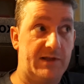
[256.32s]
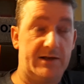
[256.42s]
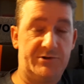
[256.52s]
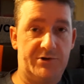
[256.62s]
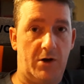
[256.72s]

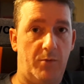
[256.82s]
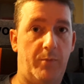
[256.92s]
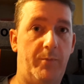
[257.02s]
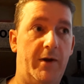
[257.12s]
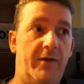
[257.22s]
that job.
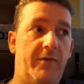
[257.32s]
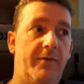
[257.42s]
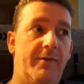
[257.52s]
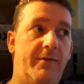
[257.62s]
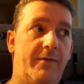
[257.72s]
But
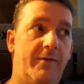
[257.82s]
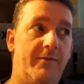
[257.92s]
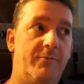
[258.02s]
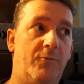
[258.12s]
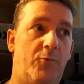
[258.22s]

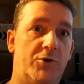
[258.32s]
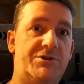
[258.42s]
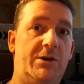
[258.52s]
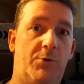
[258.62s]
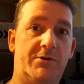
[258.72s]
what
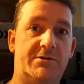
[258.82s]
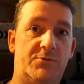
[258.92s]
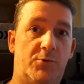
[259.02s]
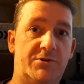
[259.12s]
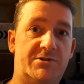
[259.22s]
she
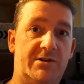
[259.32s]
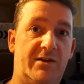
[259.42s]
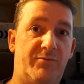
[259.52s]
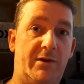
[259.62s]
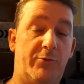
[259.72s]
wanted was to
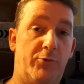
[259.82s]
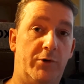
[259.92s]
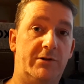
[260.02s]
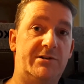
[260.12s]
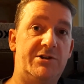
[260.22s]
give me a
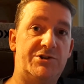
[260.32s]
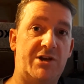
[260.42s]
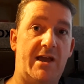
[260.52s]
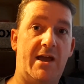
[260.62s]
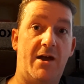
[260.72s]
royalty
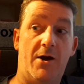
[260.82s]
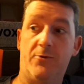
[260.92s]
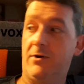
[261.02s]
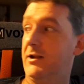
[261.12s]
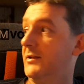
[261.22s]
share
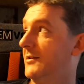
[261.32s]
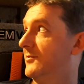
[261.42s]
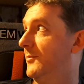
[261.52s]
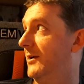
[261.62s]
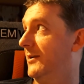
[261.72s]
only.
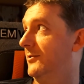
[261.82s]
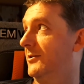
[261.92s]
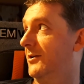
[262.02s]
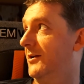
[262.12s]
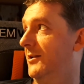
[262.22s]
That's my little
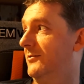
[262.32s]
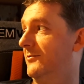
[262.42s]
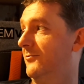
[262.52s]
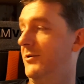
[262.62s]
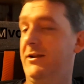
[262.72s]
girl
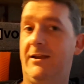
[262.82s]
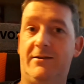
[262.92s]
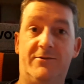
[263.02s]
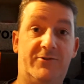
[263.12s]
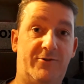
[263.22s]
running
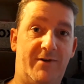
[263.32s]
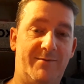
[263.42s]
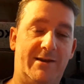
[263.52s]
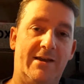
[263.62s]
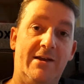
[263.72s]
in and
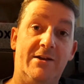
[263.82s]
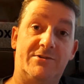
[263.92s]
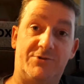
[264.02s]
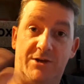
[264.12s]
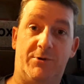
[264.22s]
screaming.
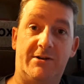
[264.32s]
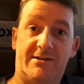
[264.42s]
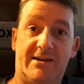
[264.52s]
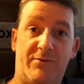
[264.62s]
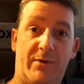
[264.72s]
So she wanted
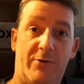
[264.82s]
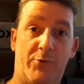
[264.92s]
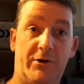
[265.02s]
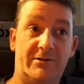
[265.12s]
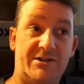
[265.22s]
to give me a
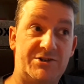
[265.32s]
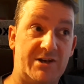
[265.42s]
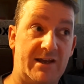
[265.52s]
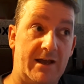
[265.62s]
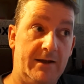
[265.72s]
royalty
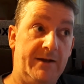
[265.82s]
share